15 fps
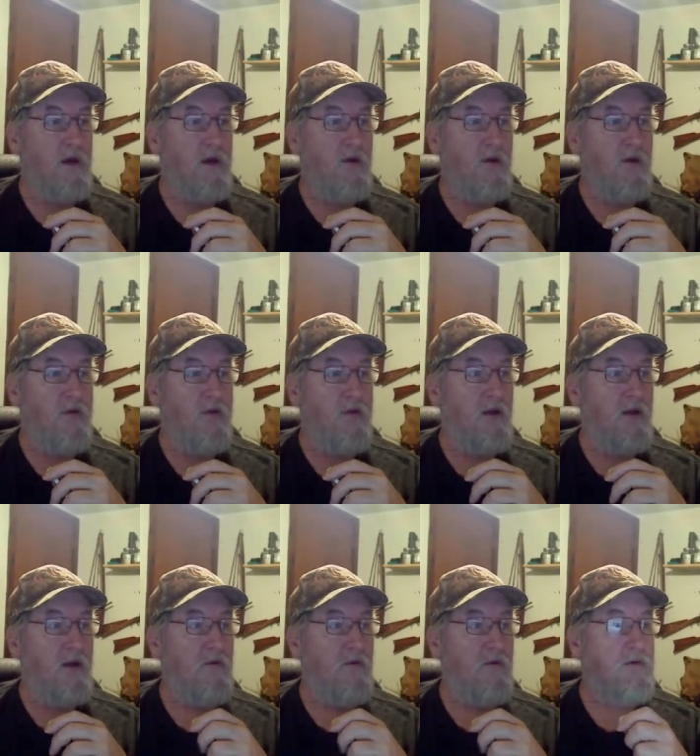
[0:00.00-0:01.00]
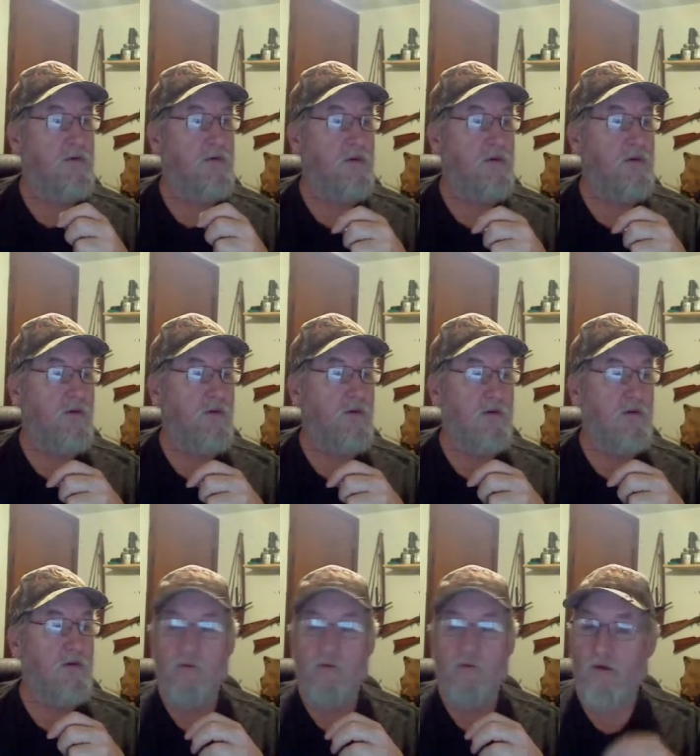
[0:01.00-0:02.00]
I mean, if he got reasons, he got
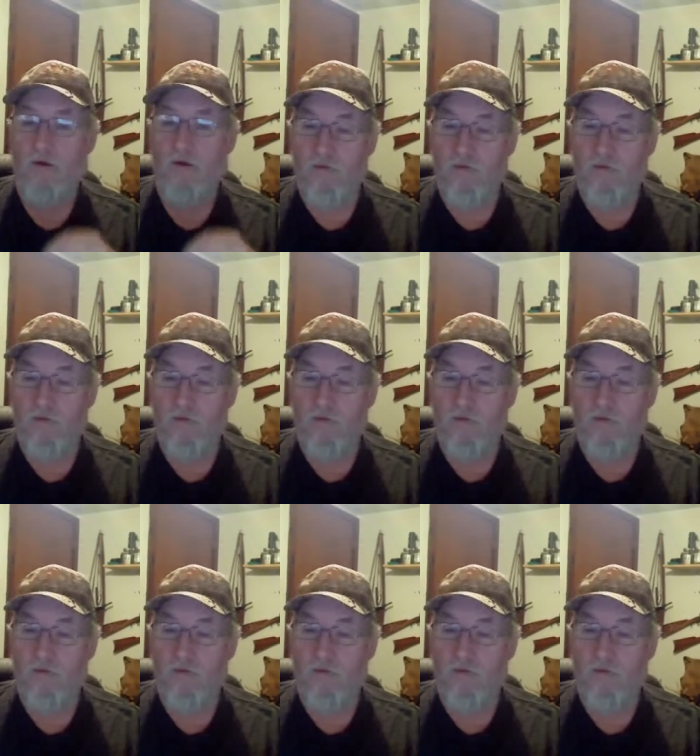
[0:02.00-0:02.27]
reasons, right?